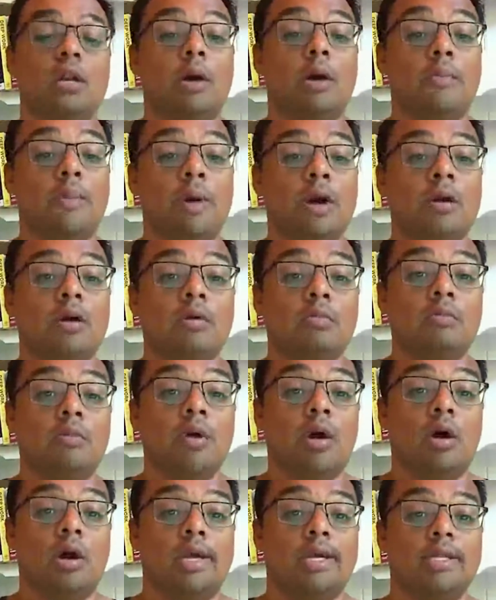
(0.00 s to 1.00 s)
Now, bearing in
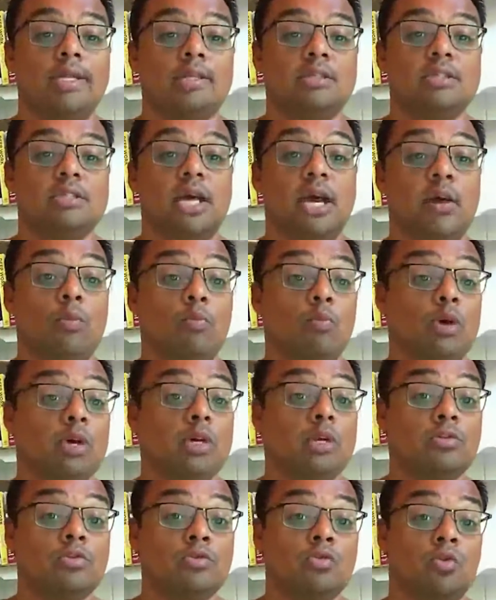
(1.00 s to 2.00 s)
mind, and we're
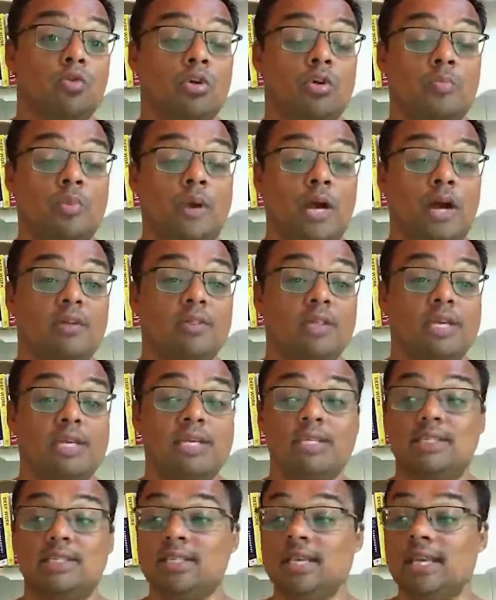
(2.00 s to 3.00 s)
going to talk about
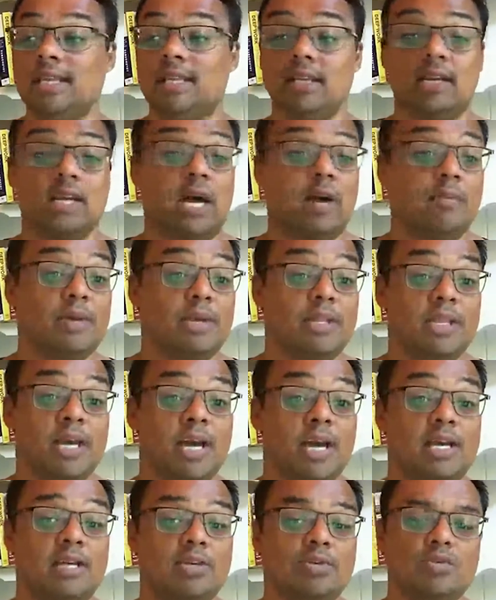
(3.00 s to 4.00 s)
these in the coming
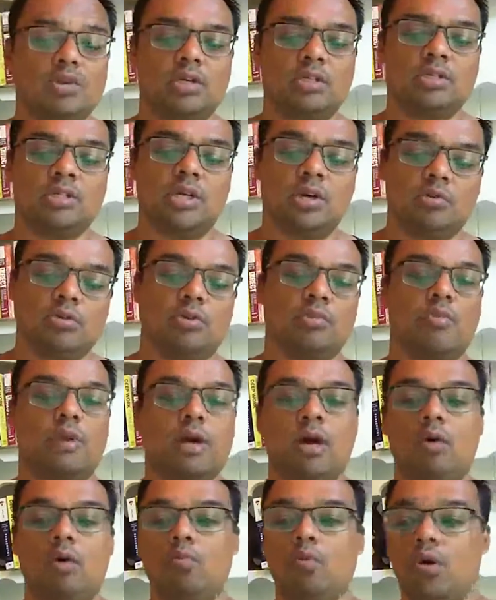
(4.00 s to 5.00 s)
days when I tell you
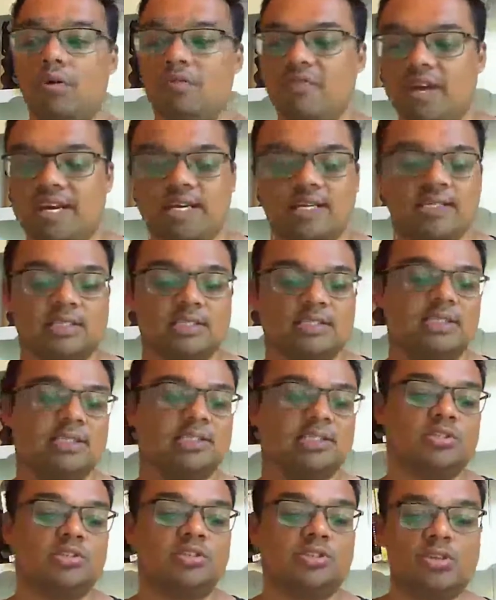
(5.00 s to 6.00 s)
about what
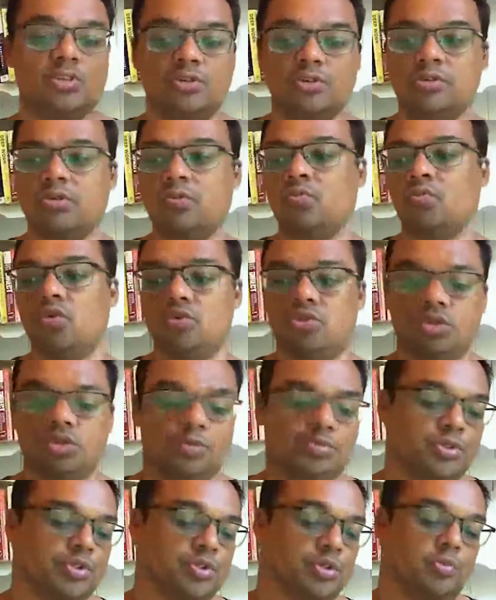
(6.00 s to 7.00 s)
vacancies to choose and what
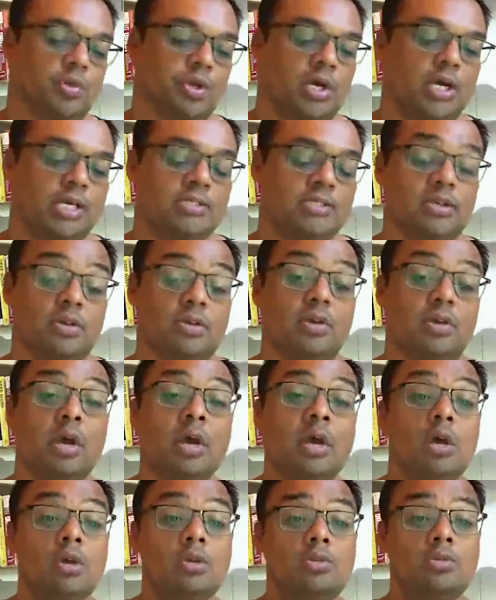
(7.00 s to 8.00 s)
jobs to apply to,
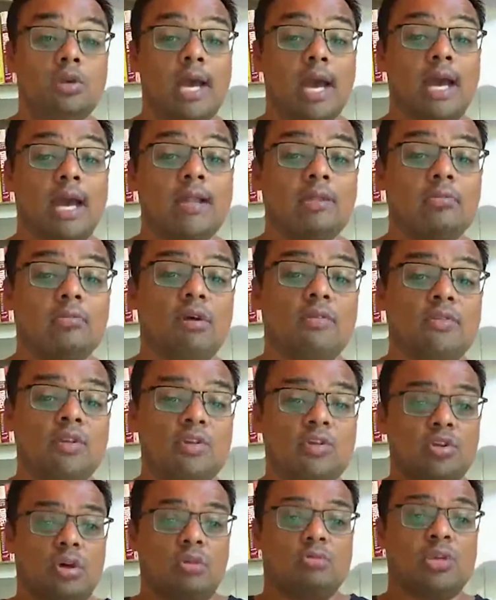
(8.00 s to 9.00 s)
you can do other
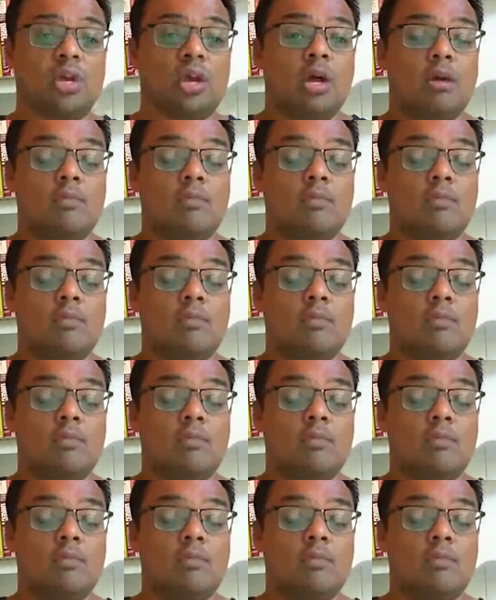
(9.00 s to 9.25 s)
jobs.